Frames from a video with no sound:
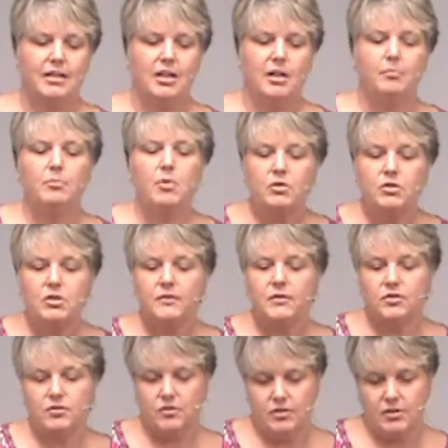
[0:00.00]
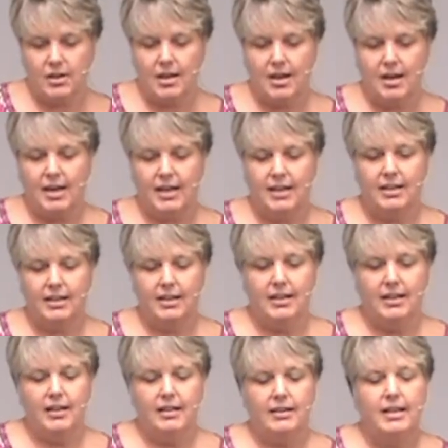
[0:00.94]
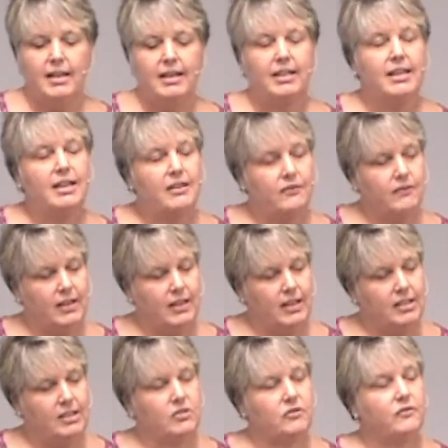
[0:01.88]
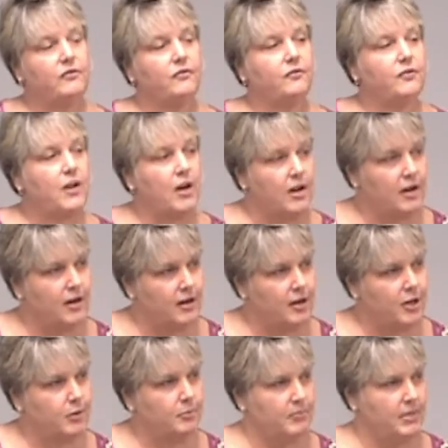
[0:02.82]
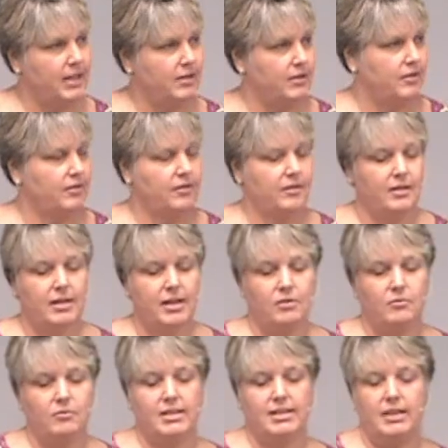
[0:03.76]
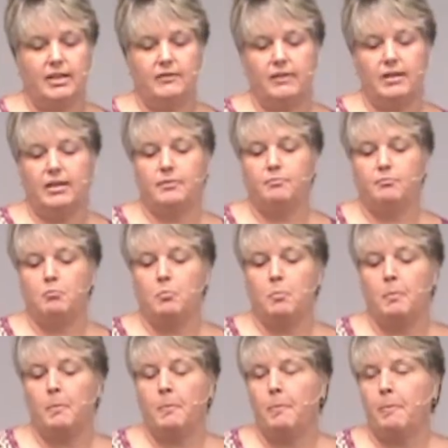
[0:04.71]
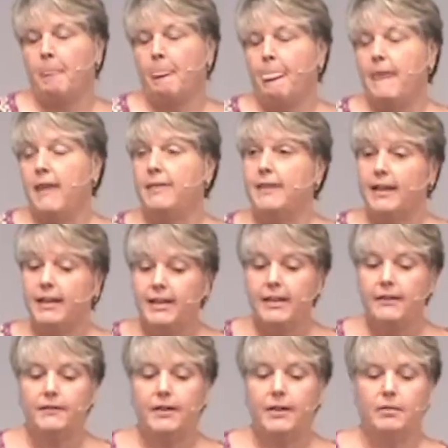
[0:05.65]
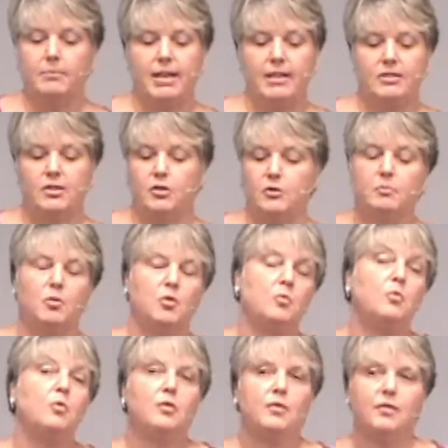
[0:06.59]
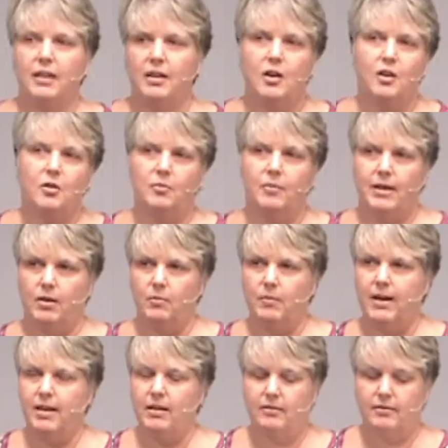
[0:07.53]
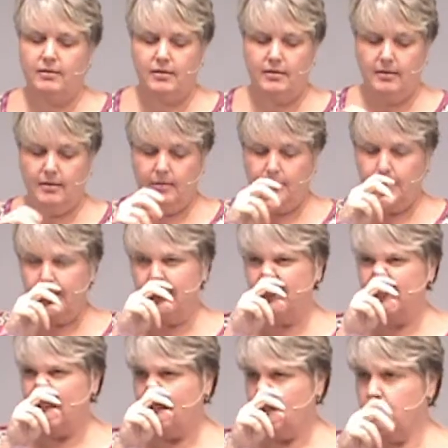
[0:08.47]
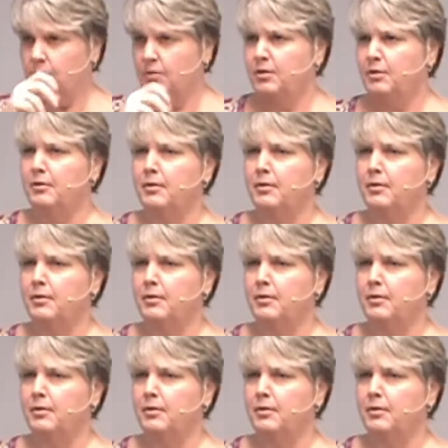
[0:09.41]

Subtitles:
Most of us are taught that giving is far better than receiving, and that giving makes us more worthy all the way around. But is that true?